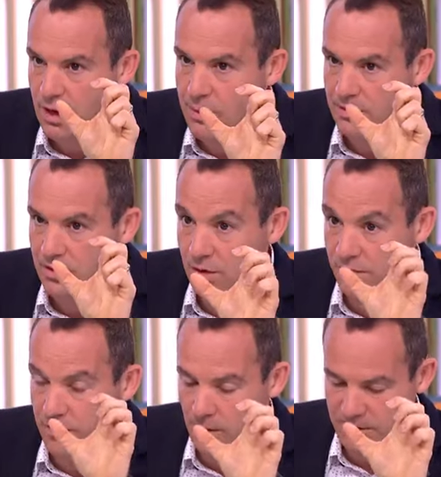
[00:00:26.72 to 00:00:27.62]
you go into
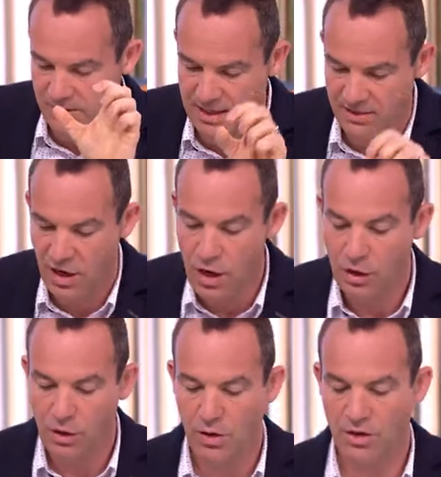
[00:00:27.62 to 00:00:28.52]
pharmacies,
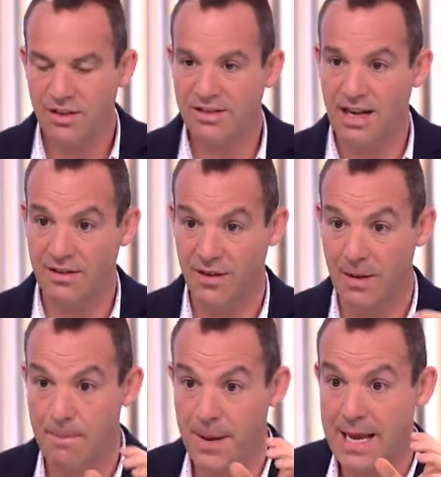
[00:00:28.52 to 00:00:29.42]
look on the side for
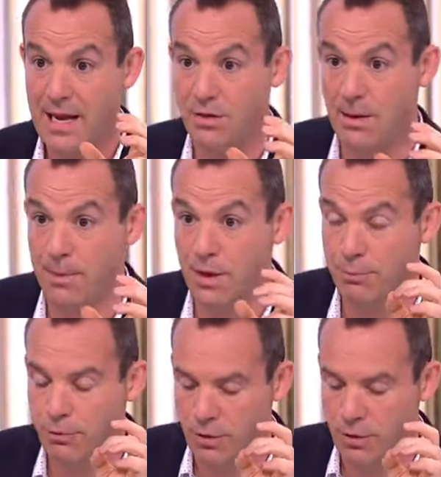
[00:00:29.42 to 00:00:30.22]
the PL number, the